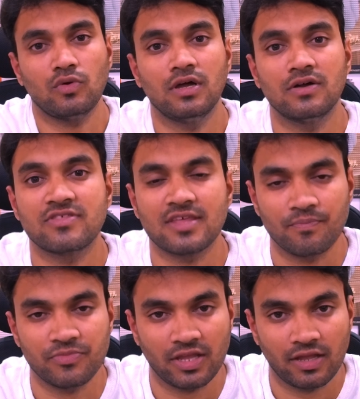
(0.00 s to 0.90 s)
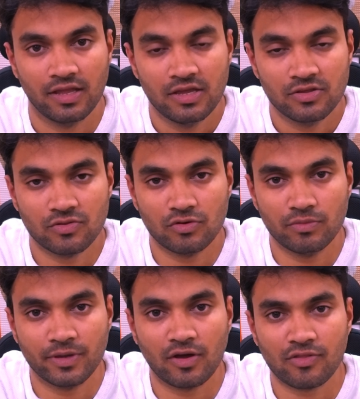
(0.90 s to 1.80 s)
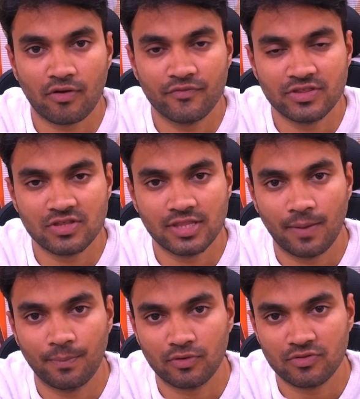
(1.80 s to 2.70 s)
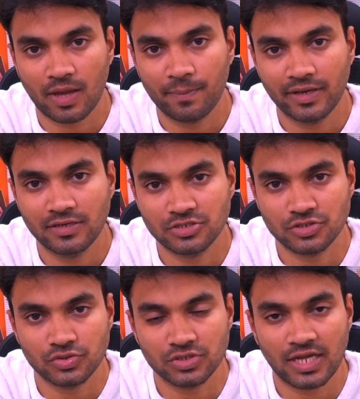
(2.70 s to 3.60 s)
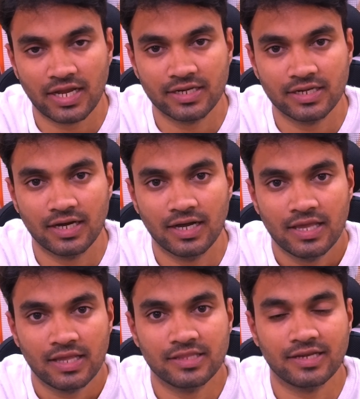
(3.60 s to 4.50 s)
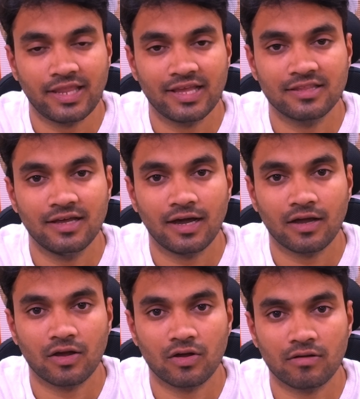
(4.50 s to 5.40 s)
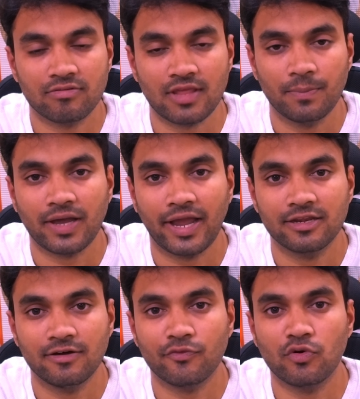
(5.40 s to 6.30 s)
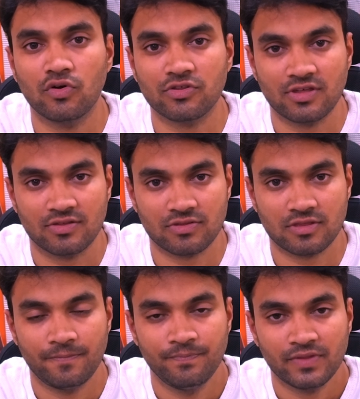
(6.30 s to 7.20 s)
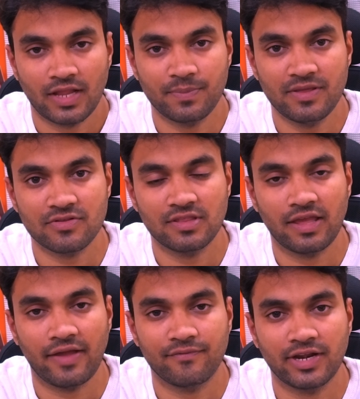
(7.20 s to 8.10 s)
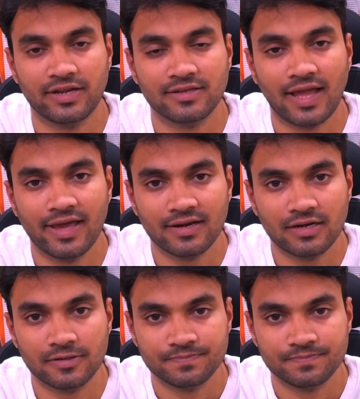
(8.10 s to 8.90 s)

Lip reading: to learn something. So because of which they approach some institute, and they take the some kind of courses. That means for entire